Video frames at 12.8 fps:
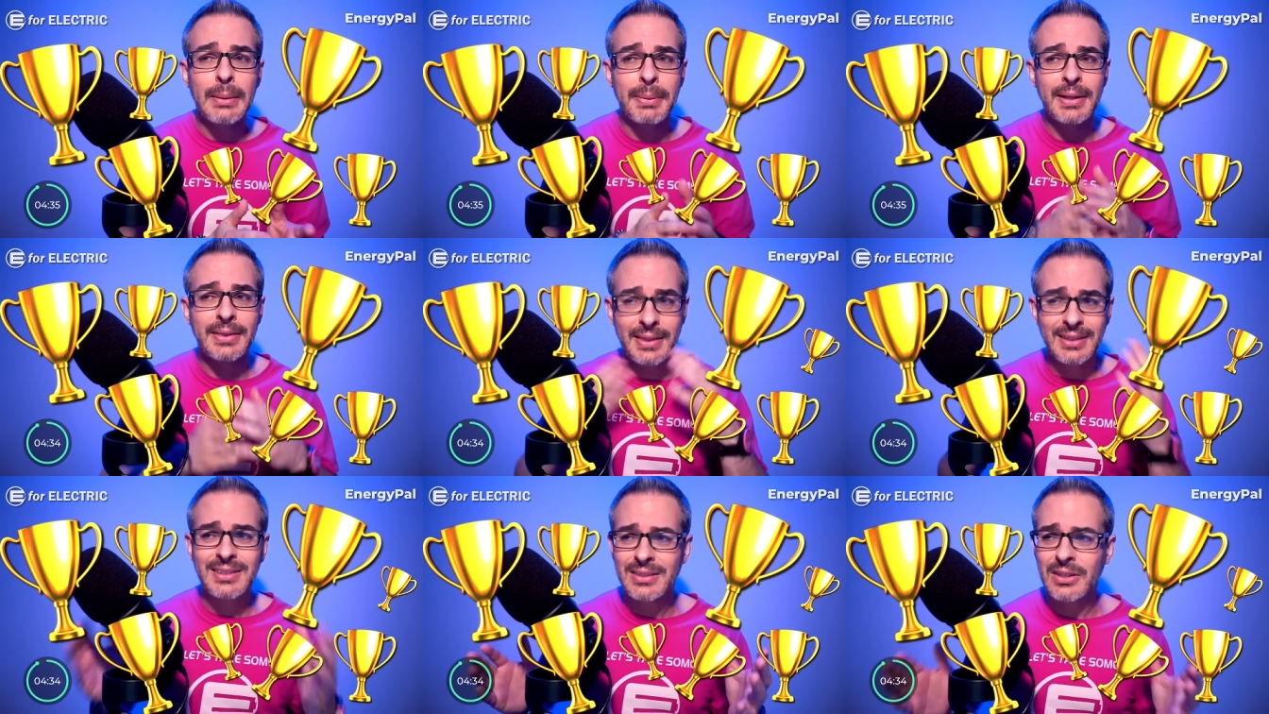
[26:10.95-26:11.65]
But
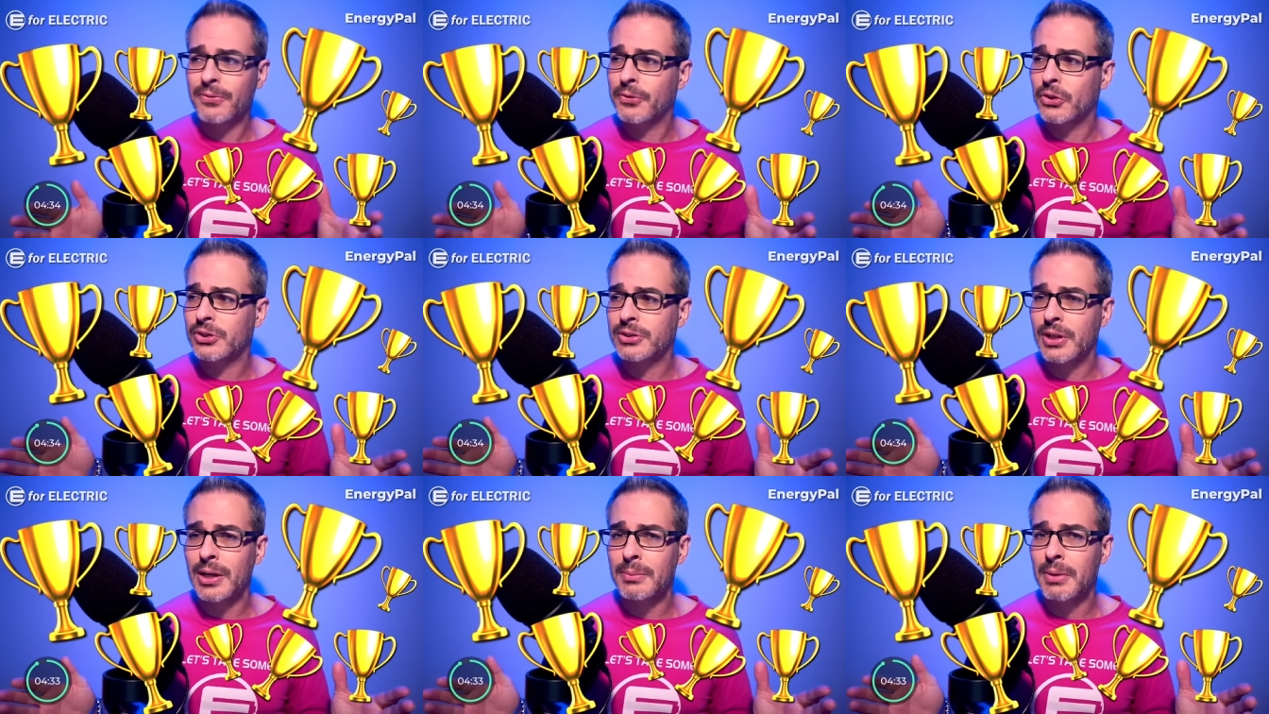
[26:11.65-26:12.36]
this is the
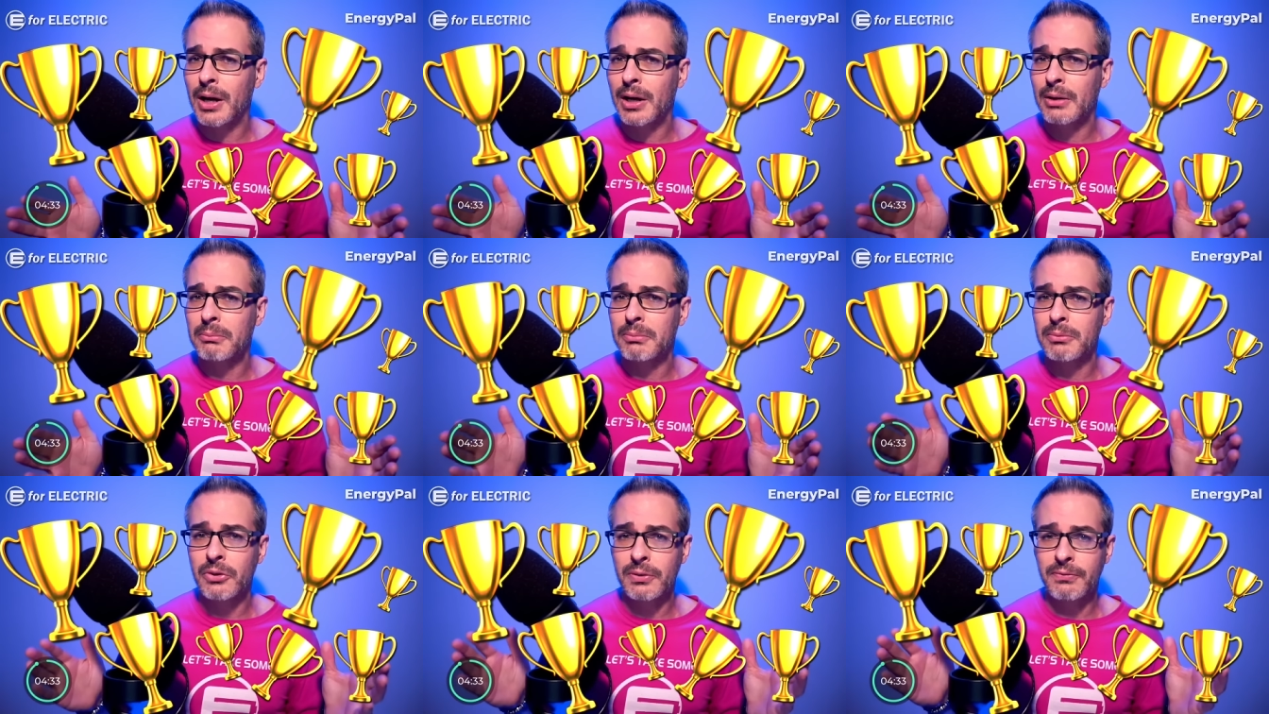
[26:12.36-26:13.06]
first time
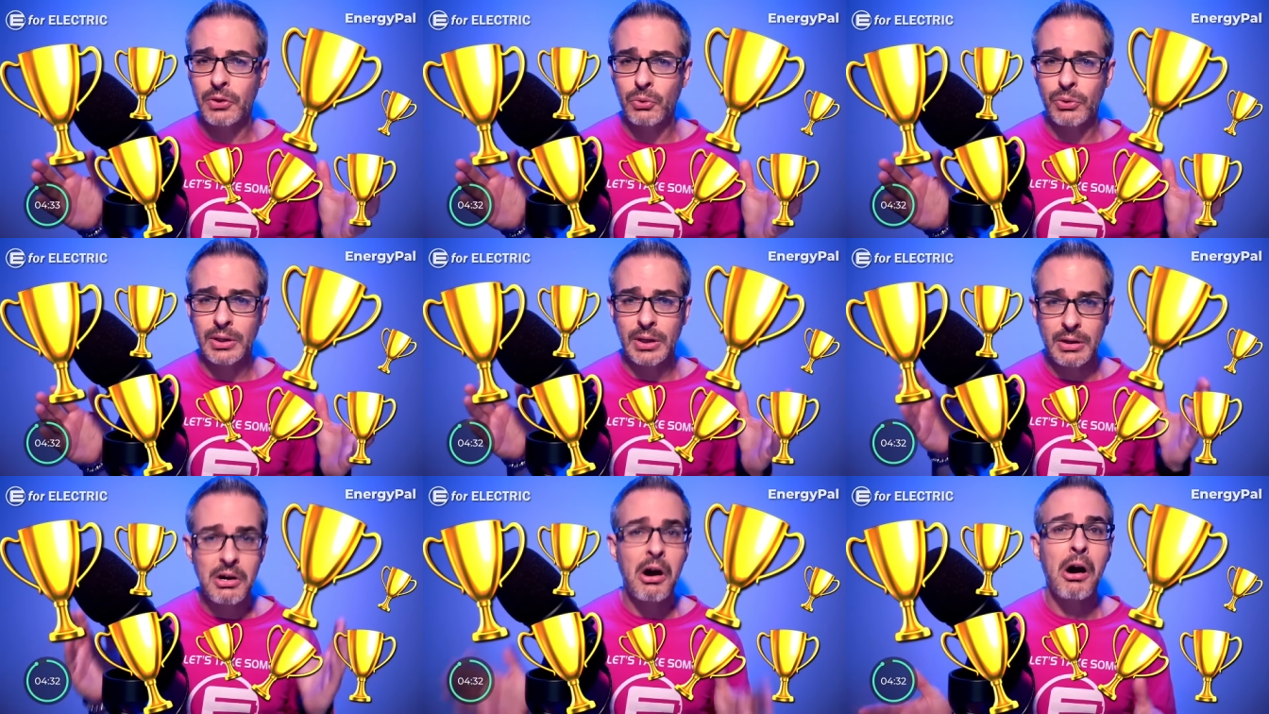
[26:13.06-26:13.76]
I'm reviewing
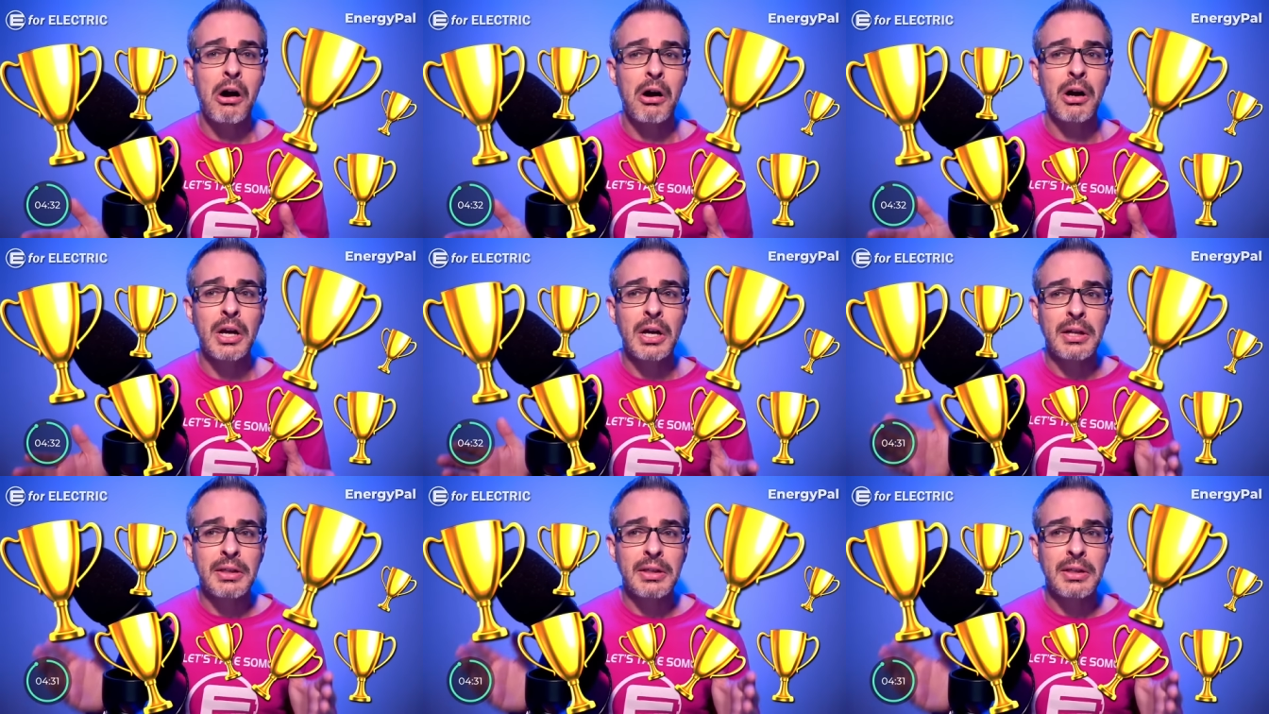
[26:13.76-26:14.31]
a car